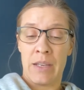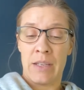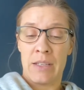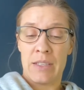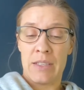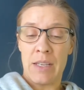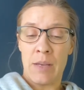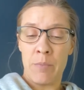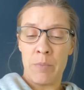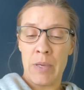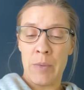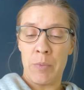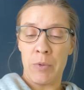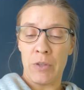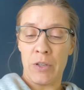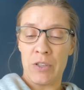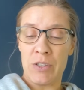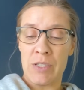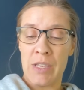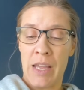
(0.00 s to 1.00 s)
Some people
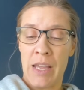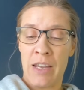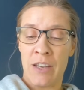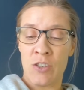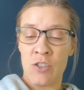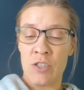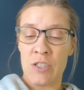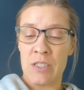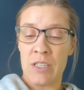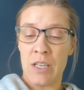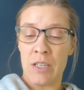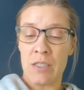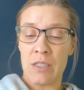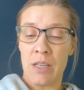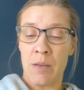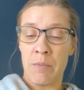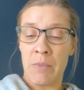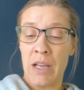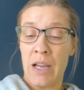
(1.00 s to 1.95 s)
are saying she's some